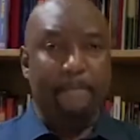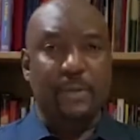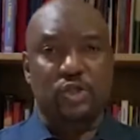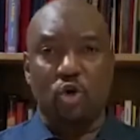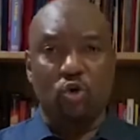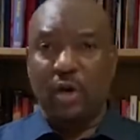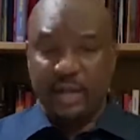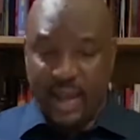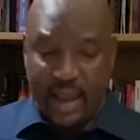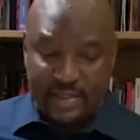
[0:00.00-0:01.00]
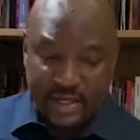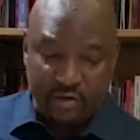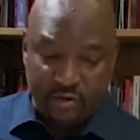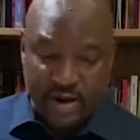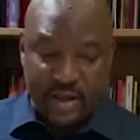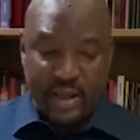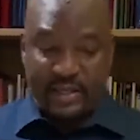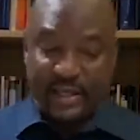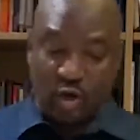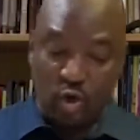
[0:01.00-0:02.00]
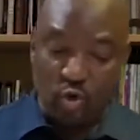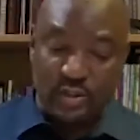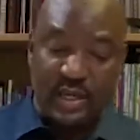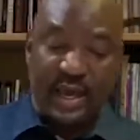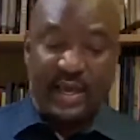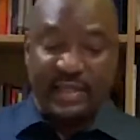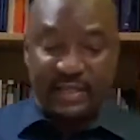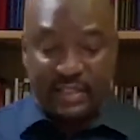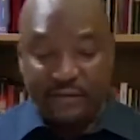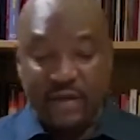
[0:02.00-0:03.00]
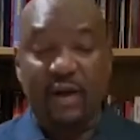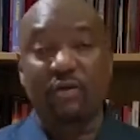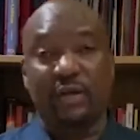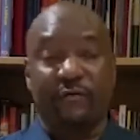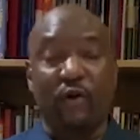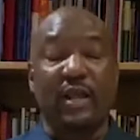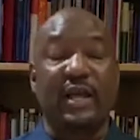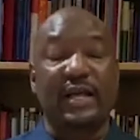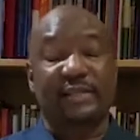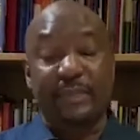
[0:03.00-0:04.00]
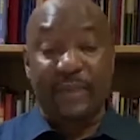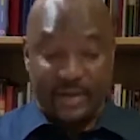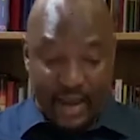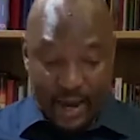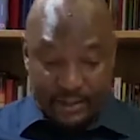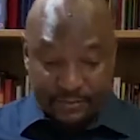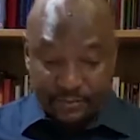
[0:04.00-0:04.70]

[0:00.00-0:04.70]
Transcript: So like I said already, it includes the difficulty in falling asleep at night,